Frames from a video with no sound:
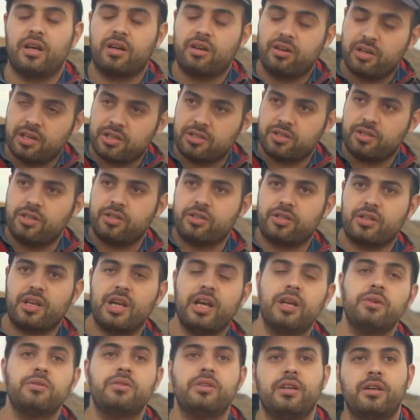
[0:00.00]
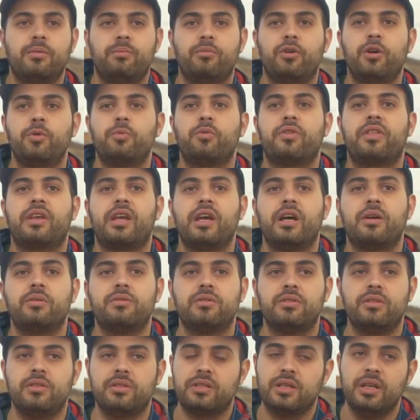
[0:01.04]
Christchurch Council and Bournemouth
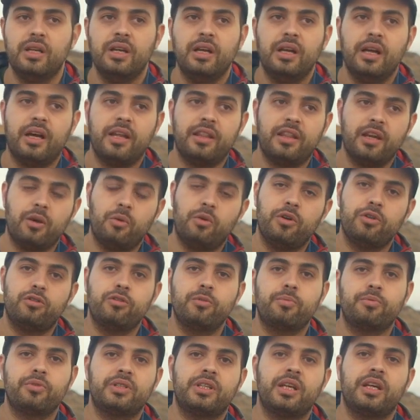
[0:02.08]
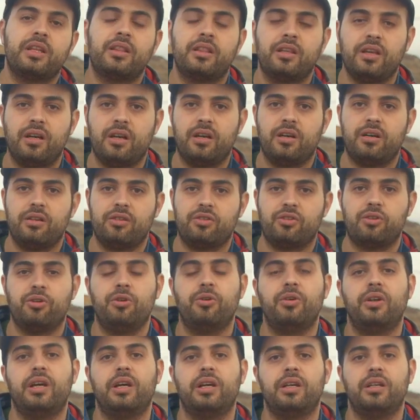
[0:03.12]
councils, and they want to protect their
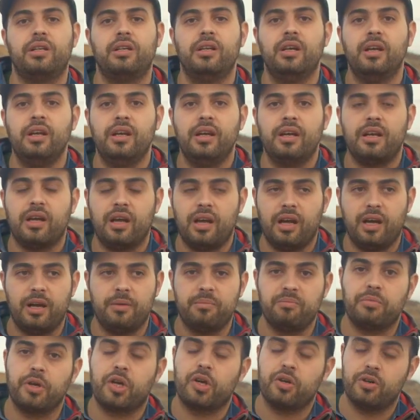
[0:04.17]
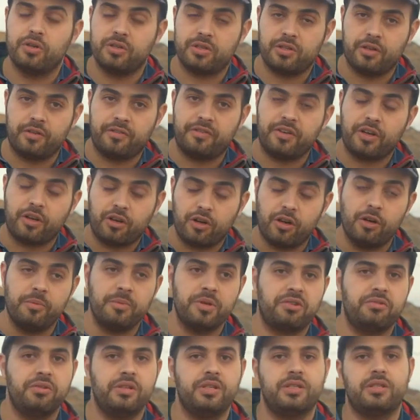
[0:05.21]
shoreline because of
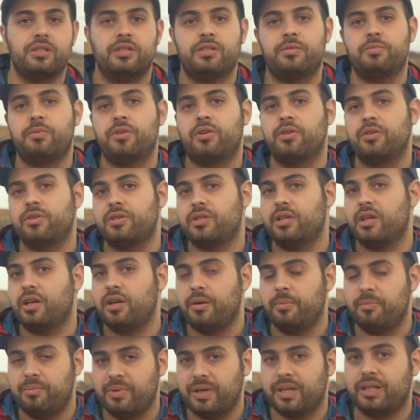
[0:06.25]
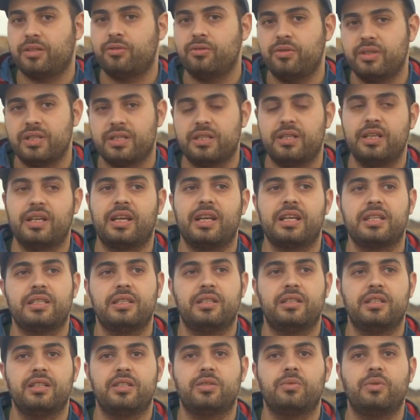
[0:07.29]
economic reasons, because they are a big touristic
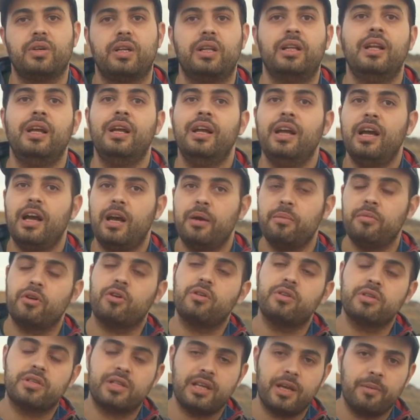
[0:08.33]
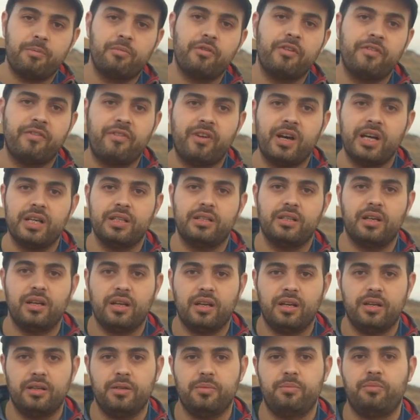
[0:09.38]
asset as well, and because they provide
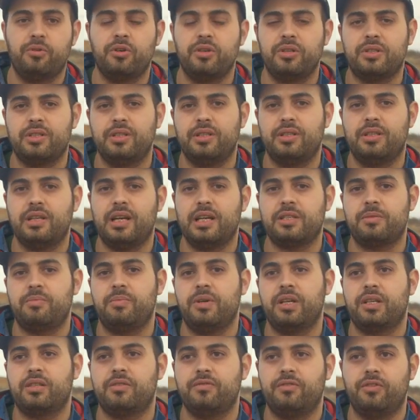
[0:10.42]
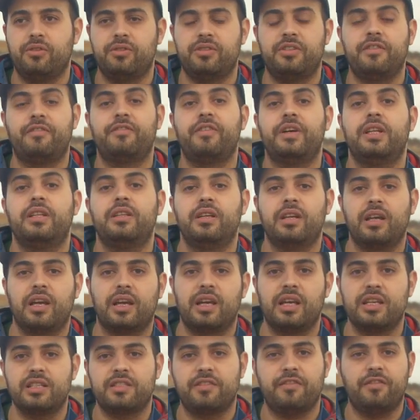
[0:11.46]
an important aspect for defending
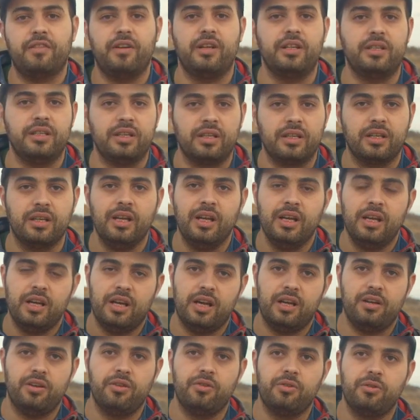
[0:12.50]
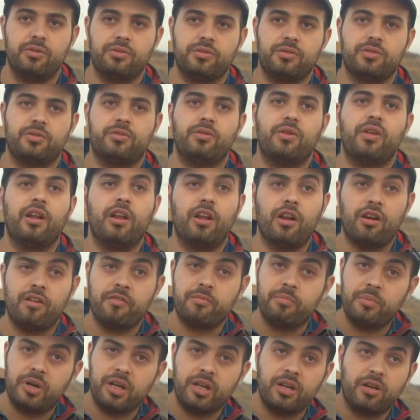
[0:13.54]
against flooding and erosion. So a lot
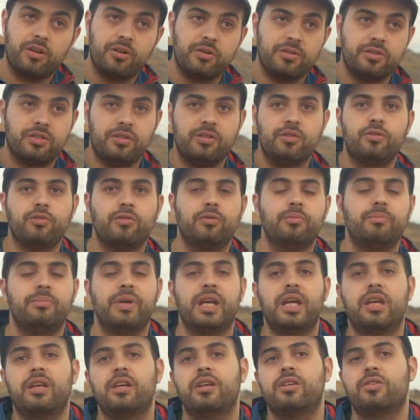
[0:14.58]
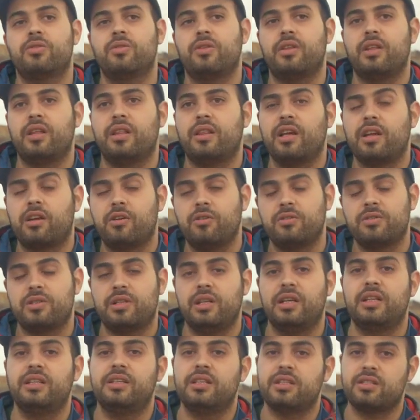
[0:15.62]
of money goes into making sure that the
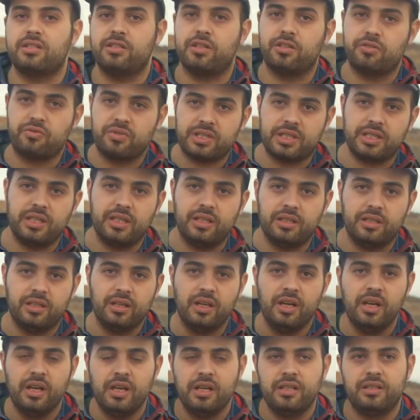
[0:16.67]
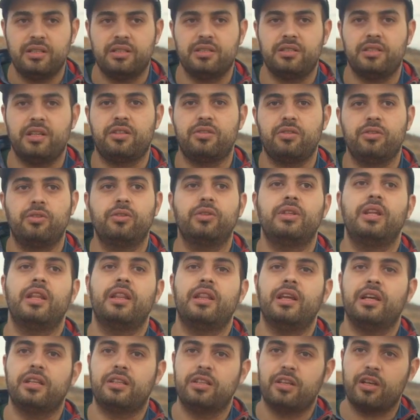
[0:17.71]
coastline does not recede, does not erode, and
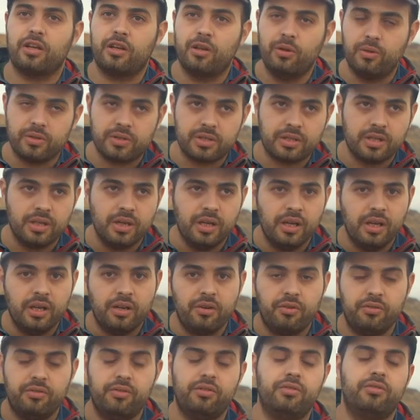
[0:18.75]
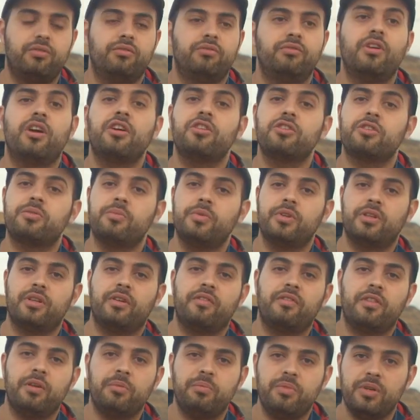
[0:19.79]
that includes nourishment
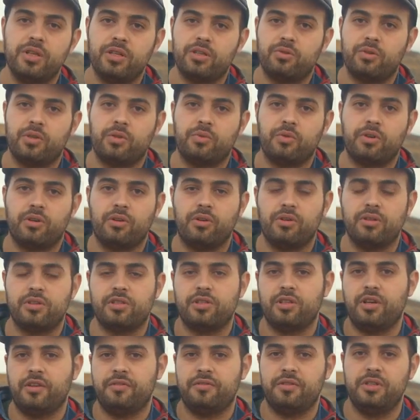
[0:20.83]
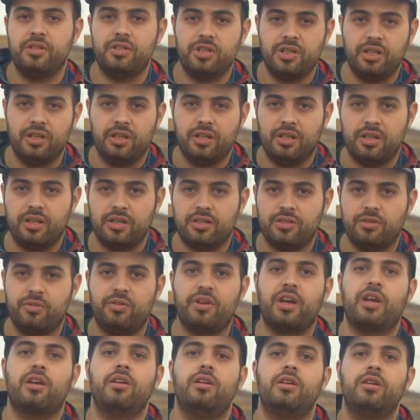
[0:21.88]
of the beach, what we call soft engineering, so
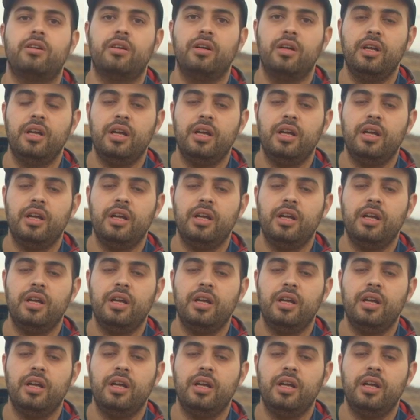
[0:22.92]
regular